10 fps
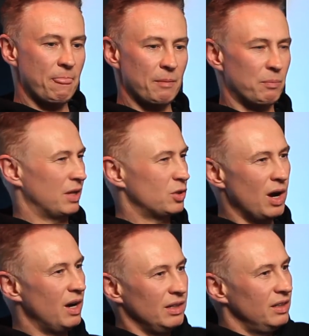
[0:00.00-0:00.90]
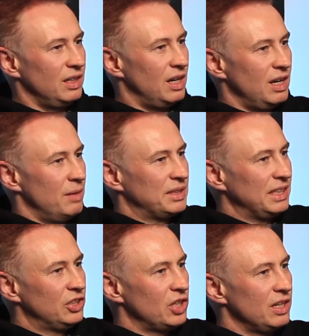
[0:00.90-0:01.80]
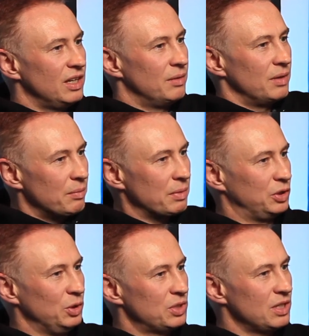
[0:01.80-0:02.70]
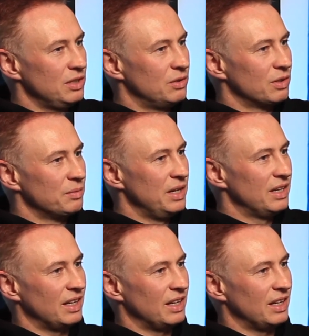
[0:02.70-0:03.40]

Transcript: But I'm a DJ, I'm a producer, you know what I mean?